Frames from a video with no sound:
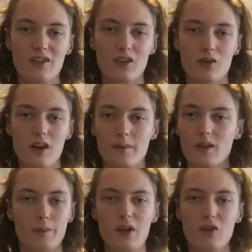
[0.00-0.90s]
describing
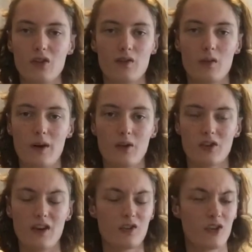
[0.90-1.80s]
the beauty of the Welsh
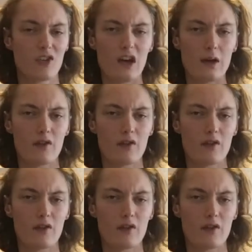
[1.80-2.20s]
countryside,